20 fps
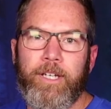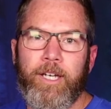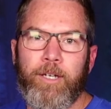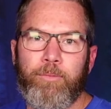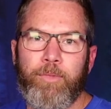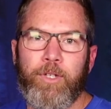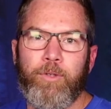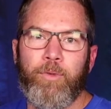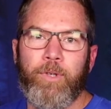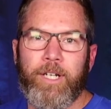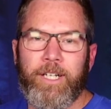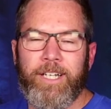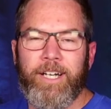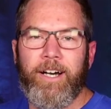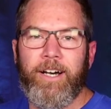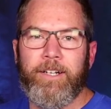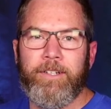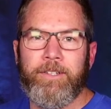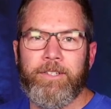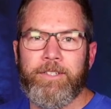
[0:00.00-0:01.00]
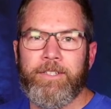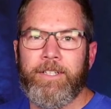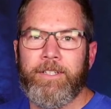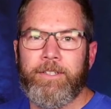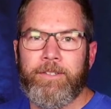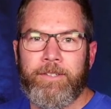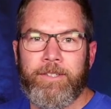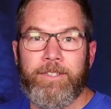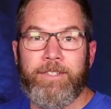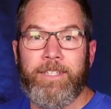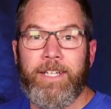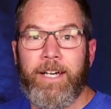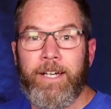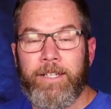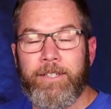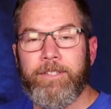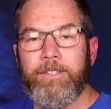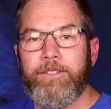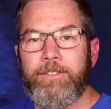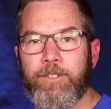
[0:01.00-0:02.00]
and be what God
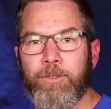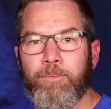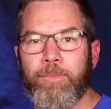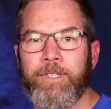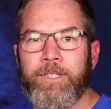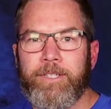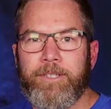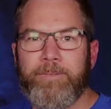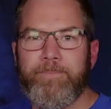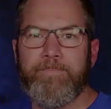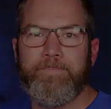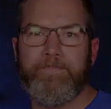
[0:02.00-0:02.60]
designed it to be.